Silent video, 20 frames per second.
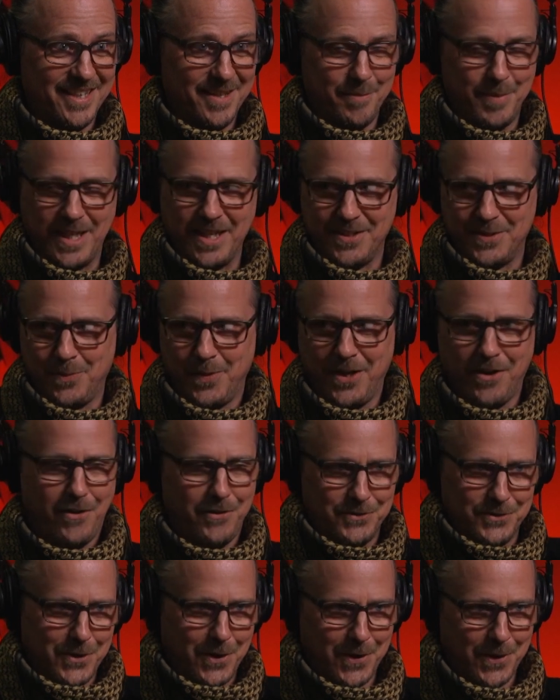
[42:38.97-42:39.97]
because we all
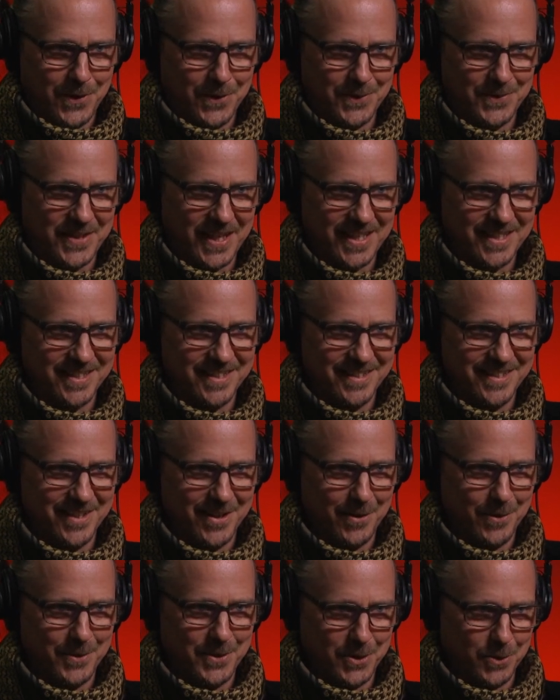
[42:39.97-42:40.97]
know that,
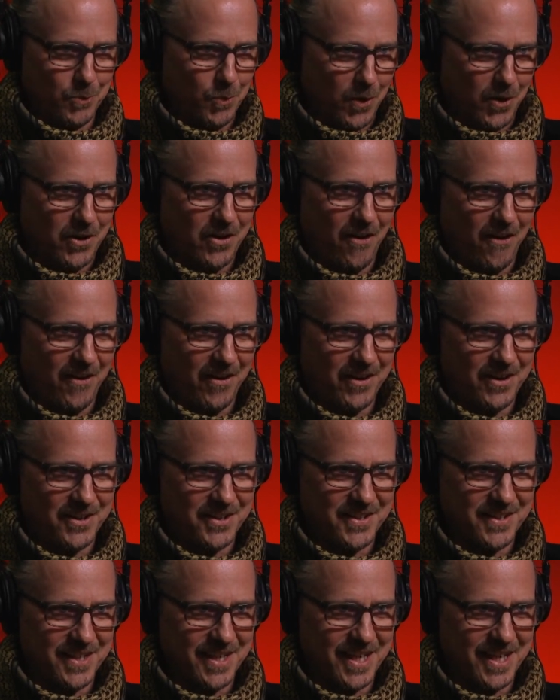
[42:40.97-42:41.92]
you work hard